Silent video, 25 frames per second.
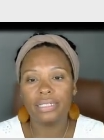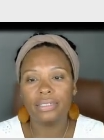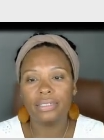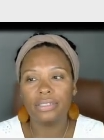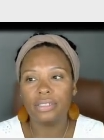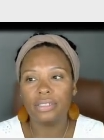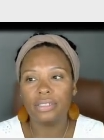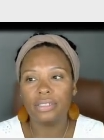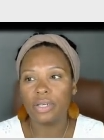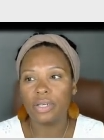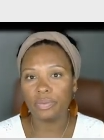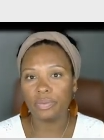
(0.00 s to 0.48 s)

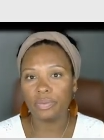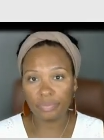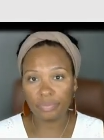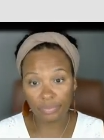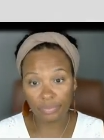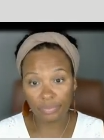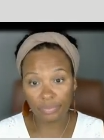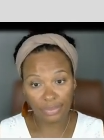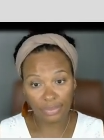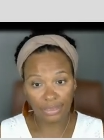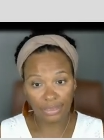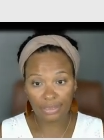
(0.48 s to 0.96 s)
So
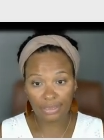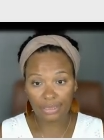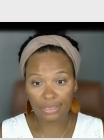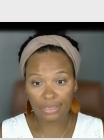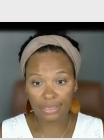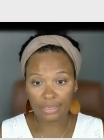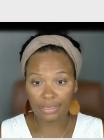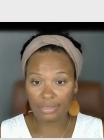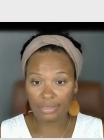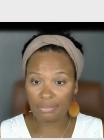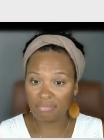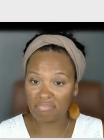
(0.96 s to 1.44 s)

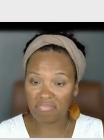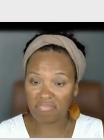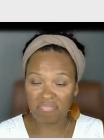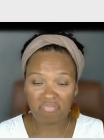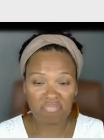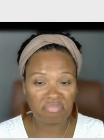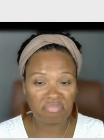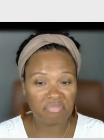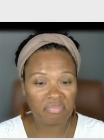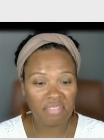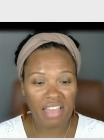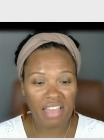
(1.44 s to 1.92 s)

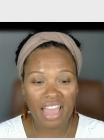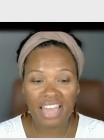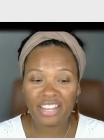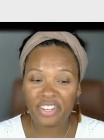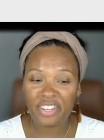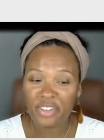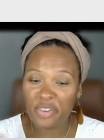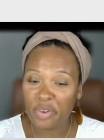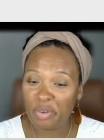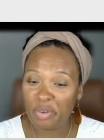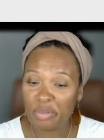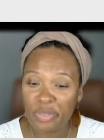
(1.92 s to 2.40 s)
I
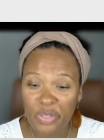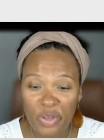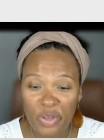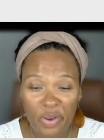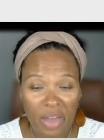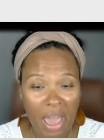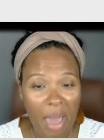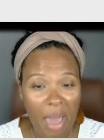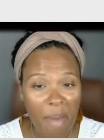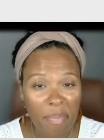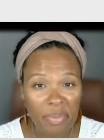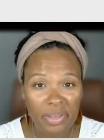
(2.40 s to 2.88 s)
knew it was
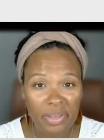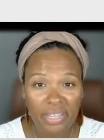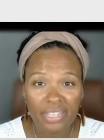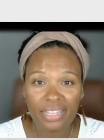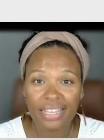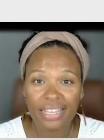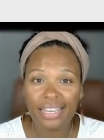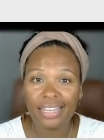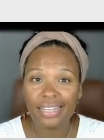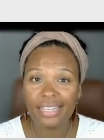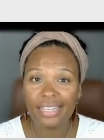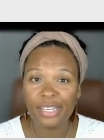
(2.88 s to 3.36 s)
going to happen,
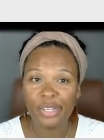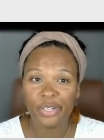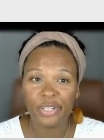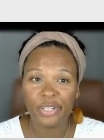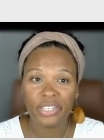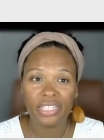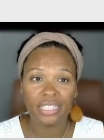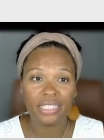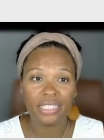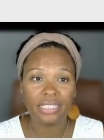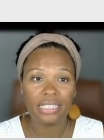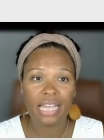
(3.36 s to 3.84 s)
and here
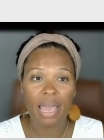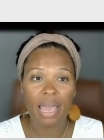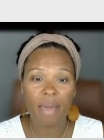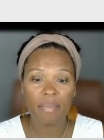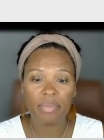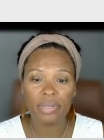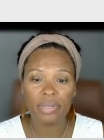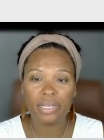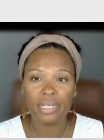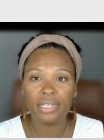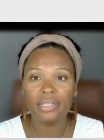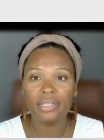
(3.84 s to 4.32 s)
it is
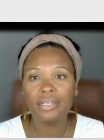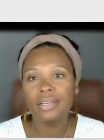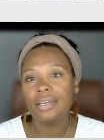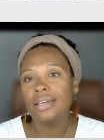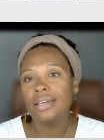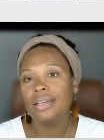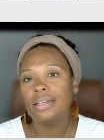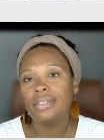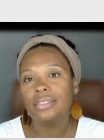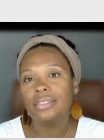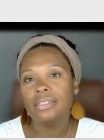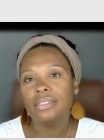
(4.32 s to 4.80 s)
happening.
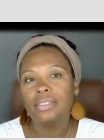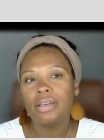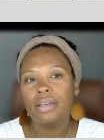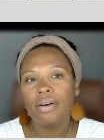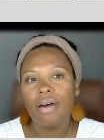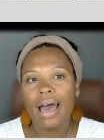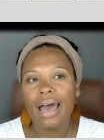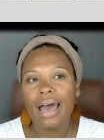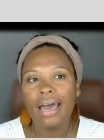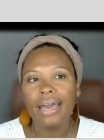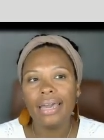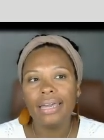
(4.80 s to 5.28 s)
So
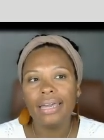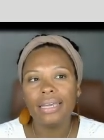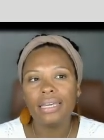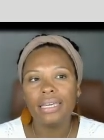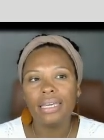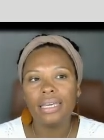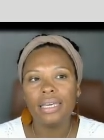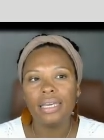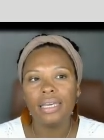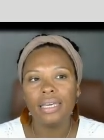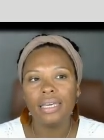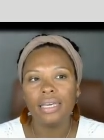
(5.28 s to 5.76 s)
I
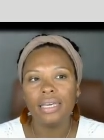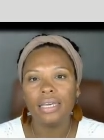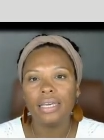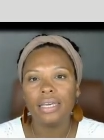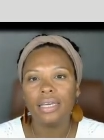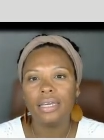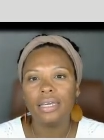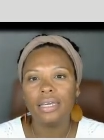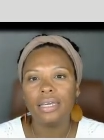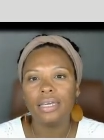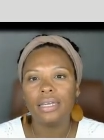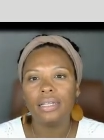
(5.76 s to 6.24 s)

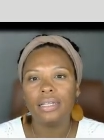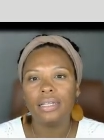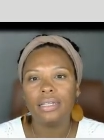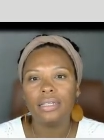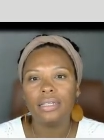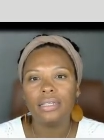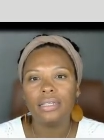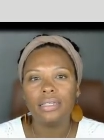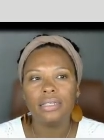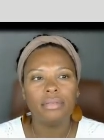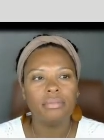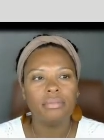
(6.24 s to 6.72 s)

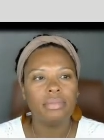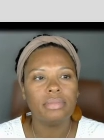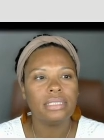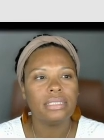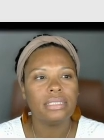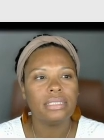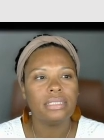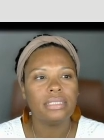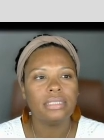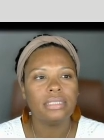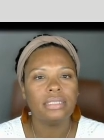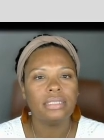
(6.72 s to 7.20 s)
can, let me
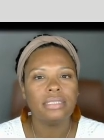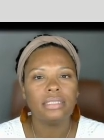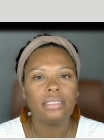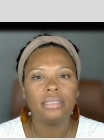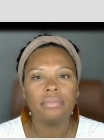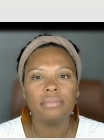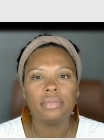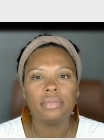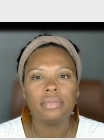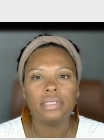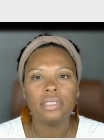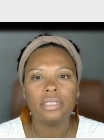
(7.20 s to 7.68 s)
see
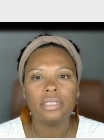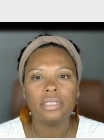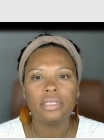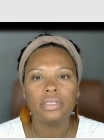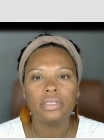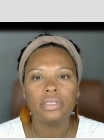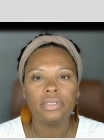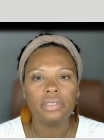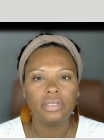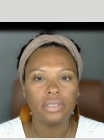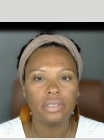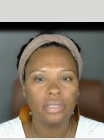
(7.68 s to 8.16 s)
something
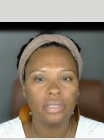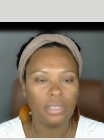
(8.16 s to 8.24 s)
here.